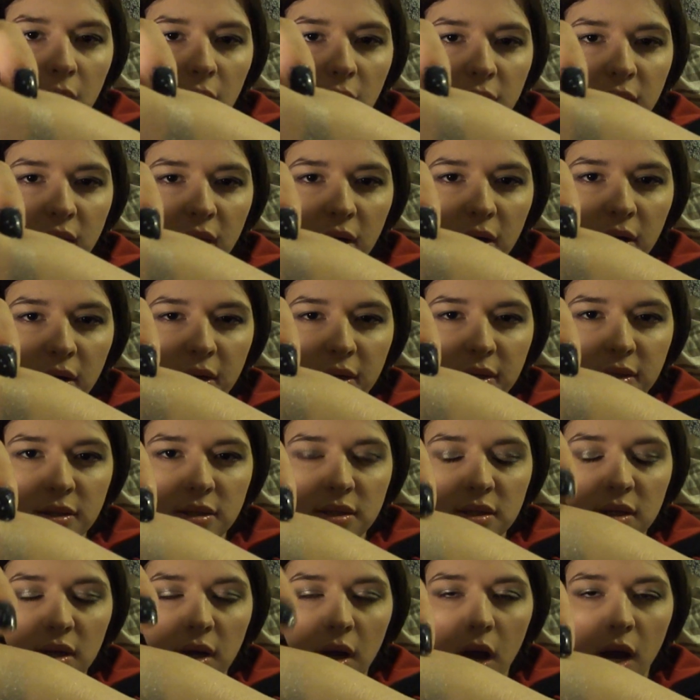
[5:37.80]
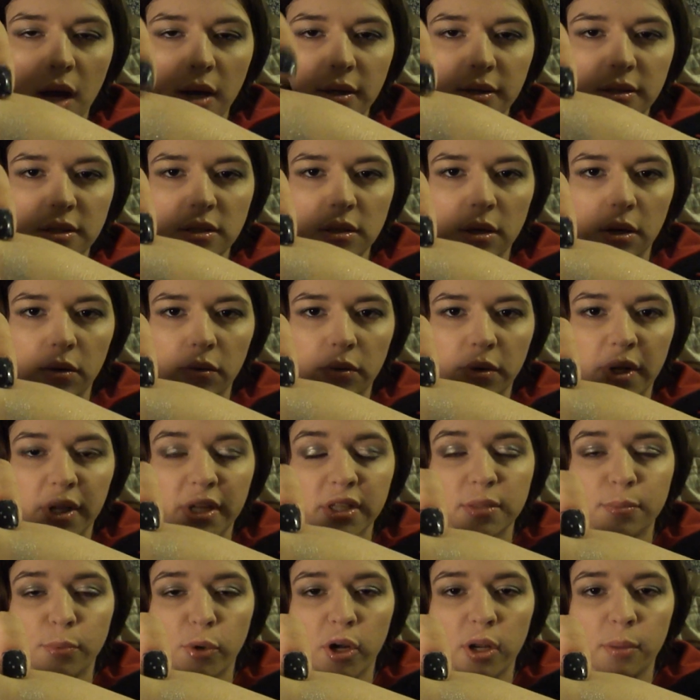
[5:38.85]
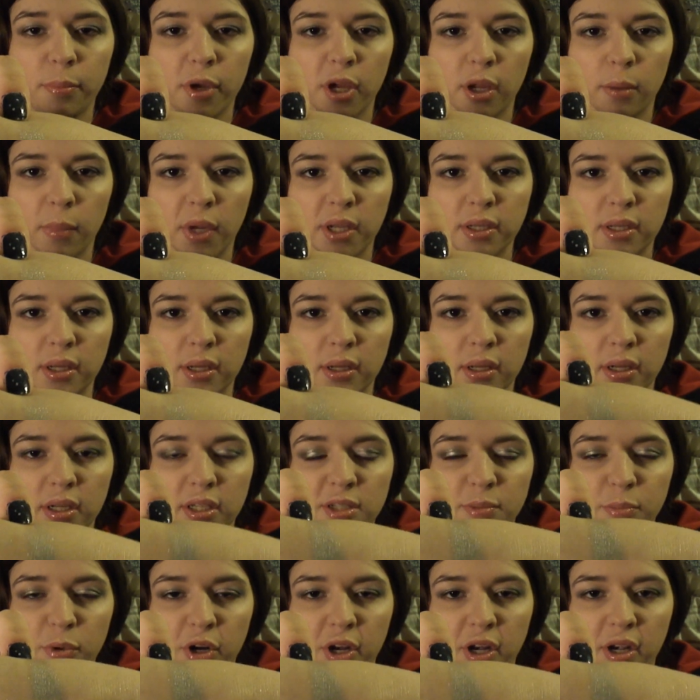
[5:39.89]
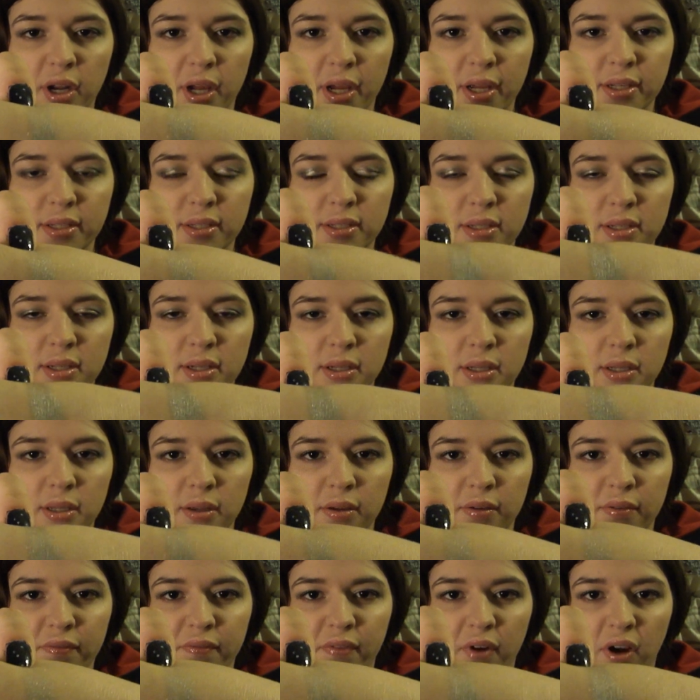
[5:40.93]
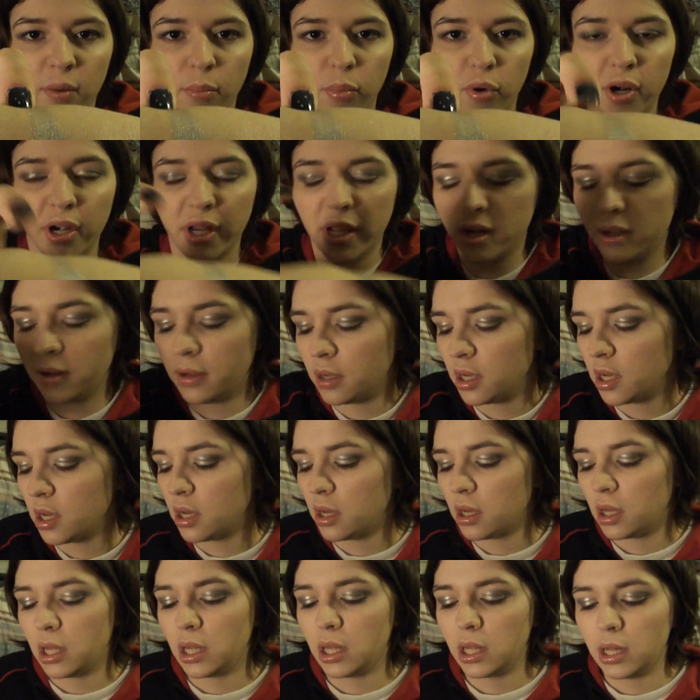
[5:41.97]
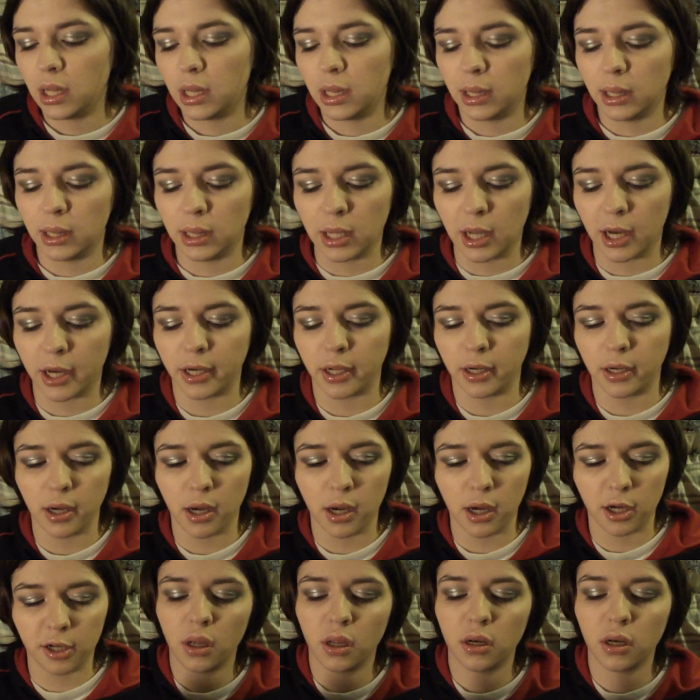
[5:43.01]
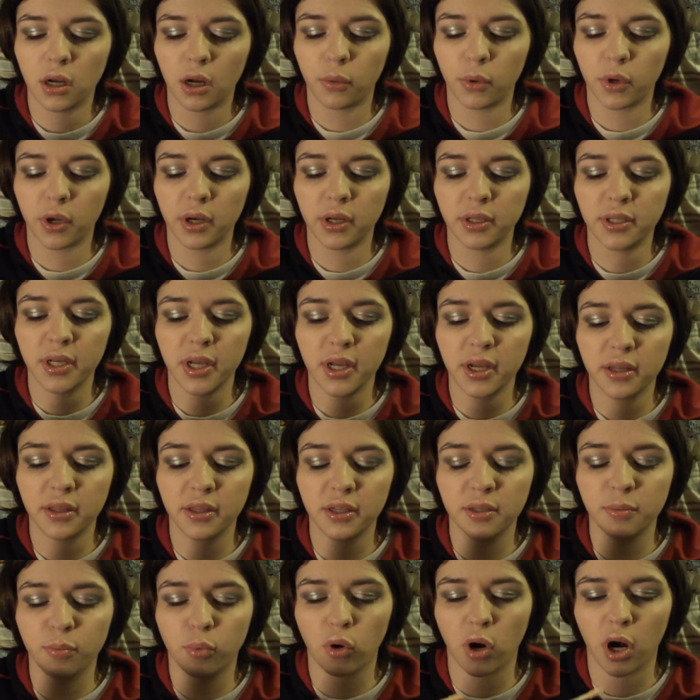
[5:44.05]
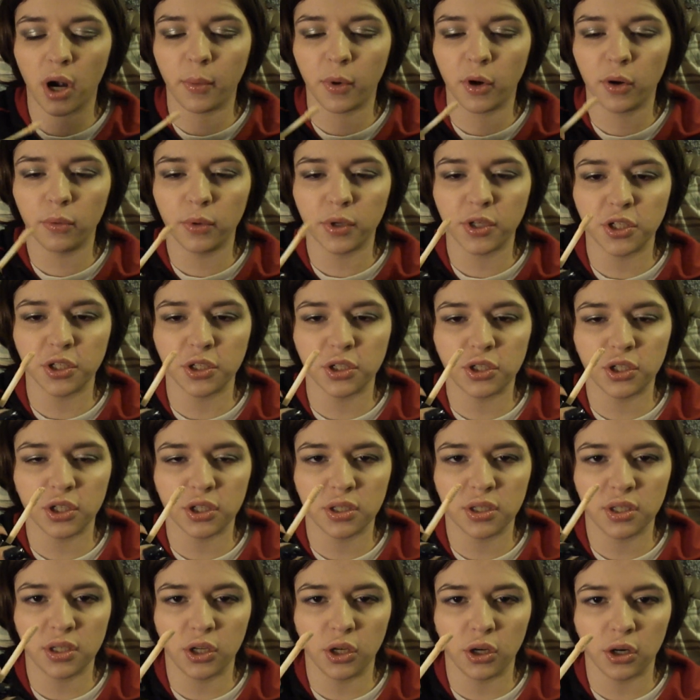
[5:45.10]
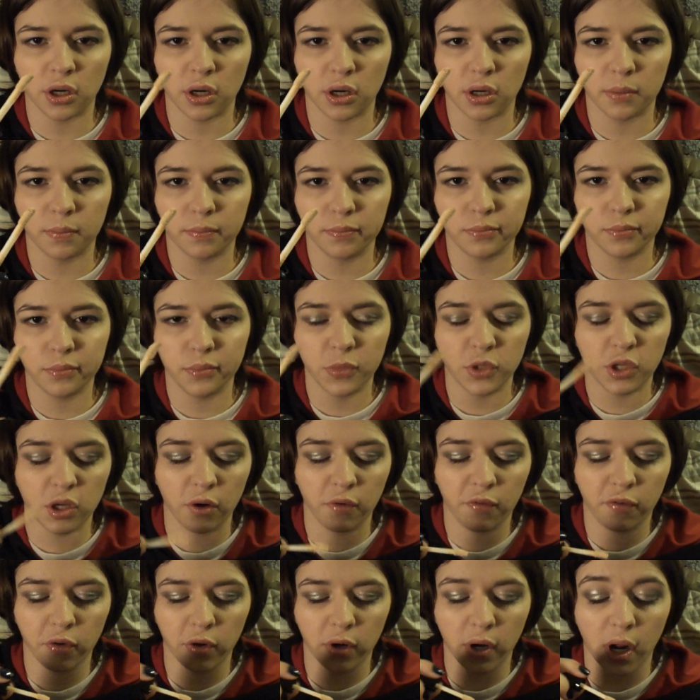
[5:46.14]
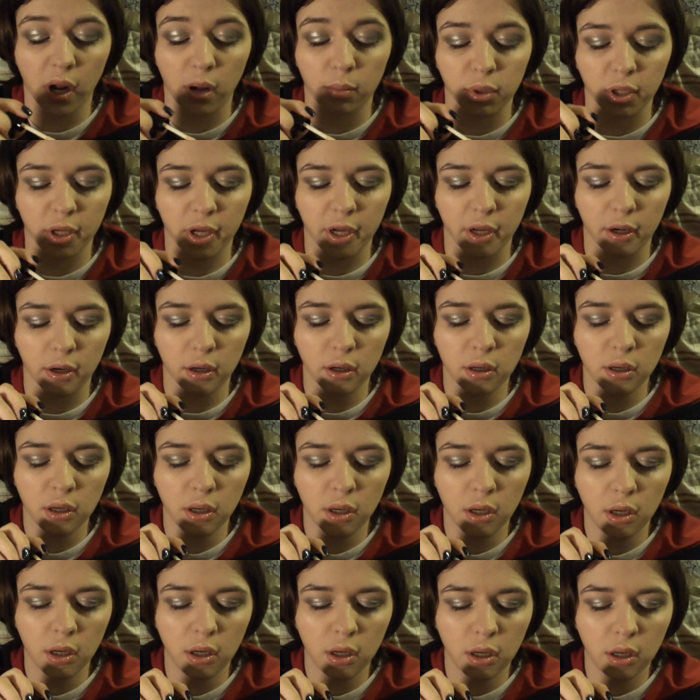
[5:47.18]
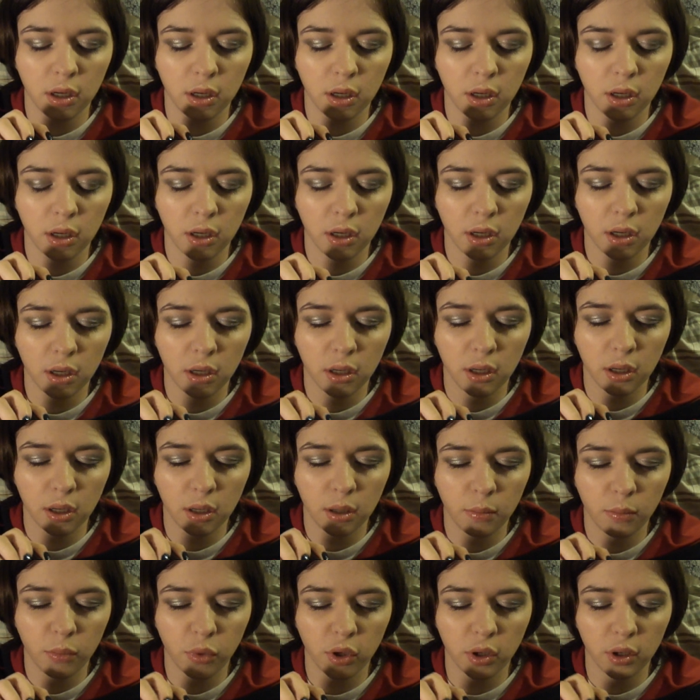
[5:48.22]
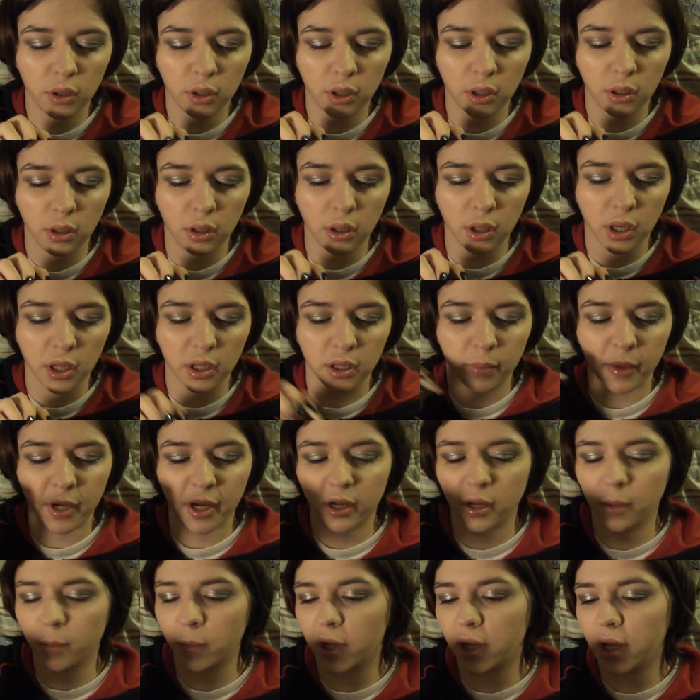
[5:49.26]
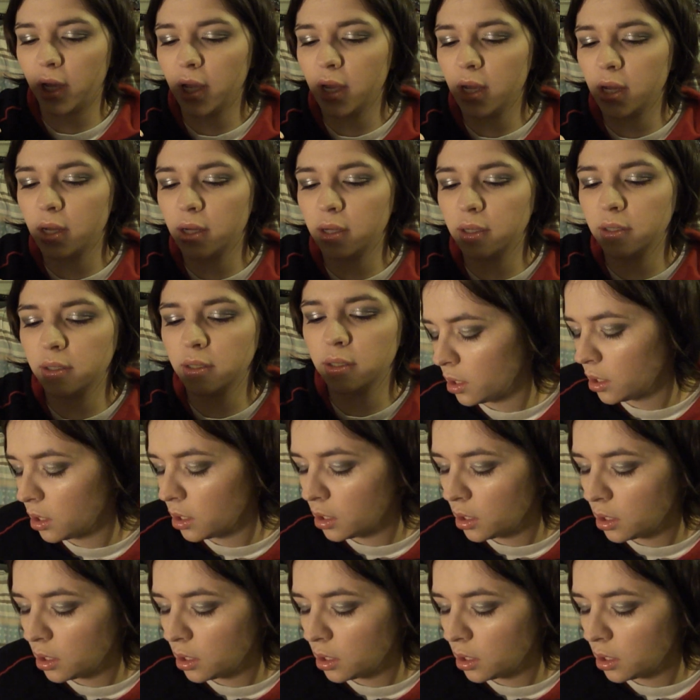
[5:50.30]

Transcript: And there it is. On its own, it's pretty pigmented. It's pretty nice. Very pretty. La-di-da. Now we're going to take this primer, which is just your doe foot applicator. Put a little on the back of my hand.